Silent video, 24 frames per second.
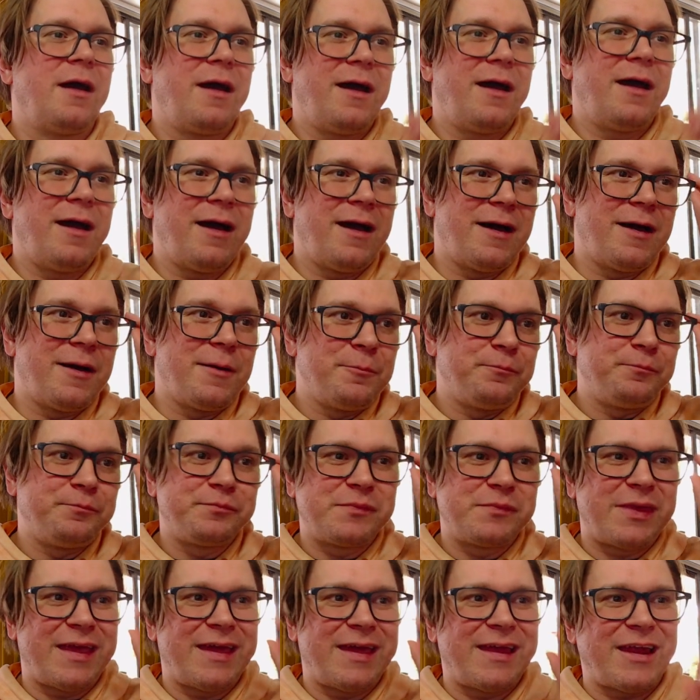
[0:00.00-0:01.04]
And
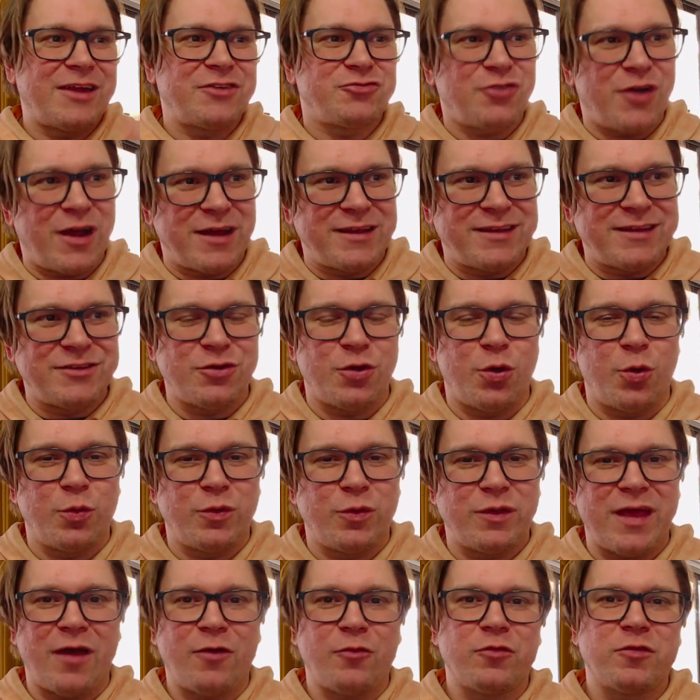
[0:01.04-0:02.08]
I tried to tone
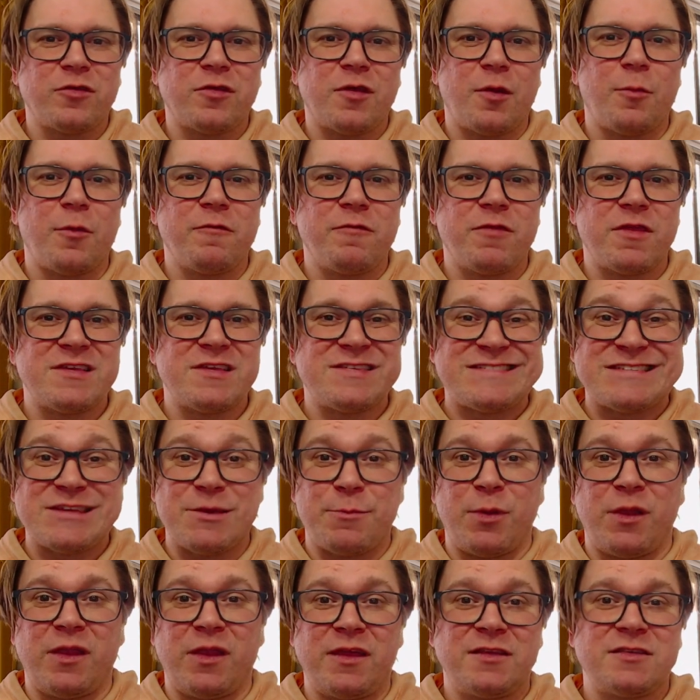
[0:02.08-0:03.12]
down some of the
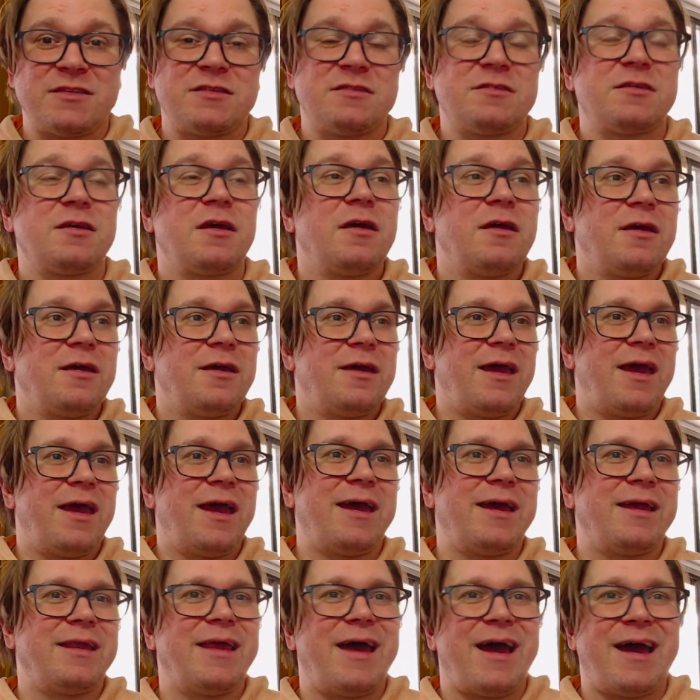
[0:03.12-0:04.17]
sibilance,
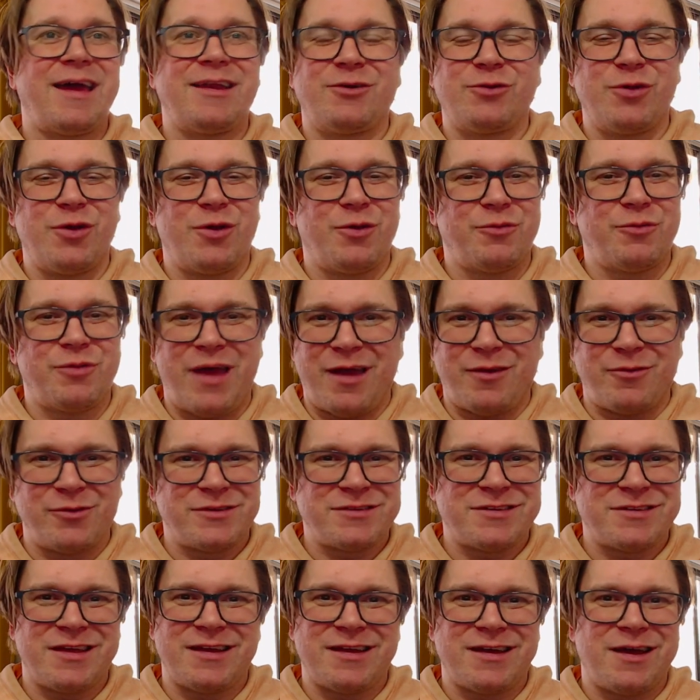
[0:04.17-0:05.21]
and I don't know how it's
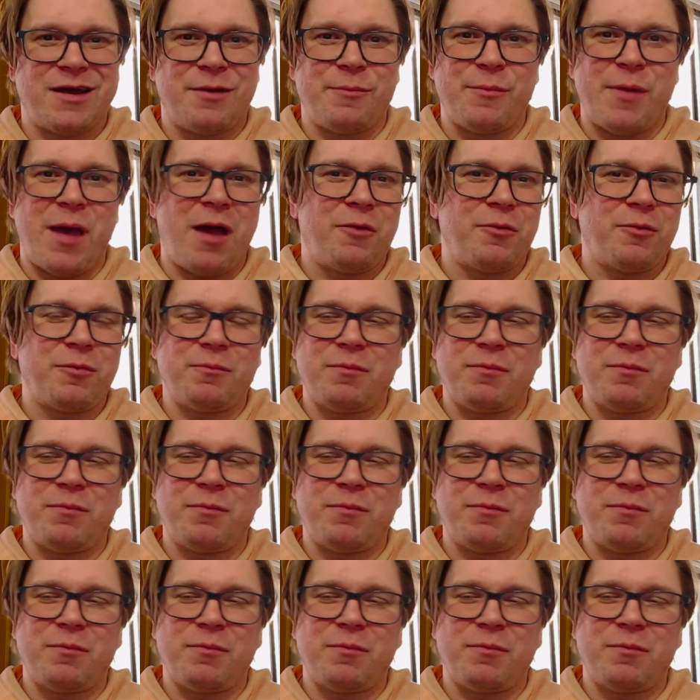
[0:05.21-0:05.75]
going to come out.